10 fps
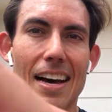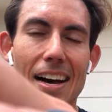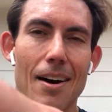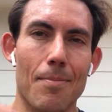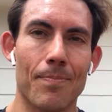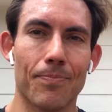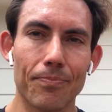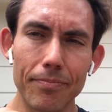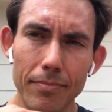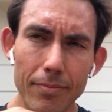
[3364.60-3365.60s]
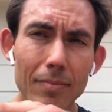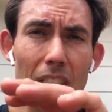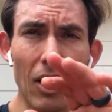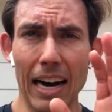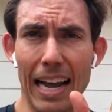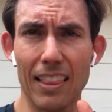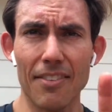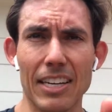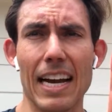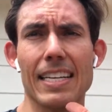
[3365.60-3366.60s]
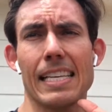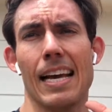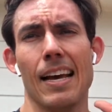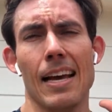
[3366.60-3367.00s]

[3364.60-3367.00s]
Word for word: All right. I love you guys.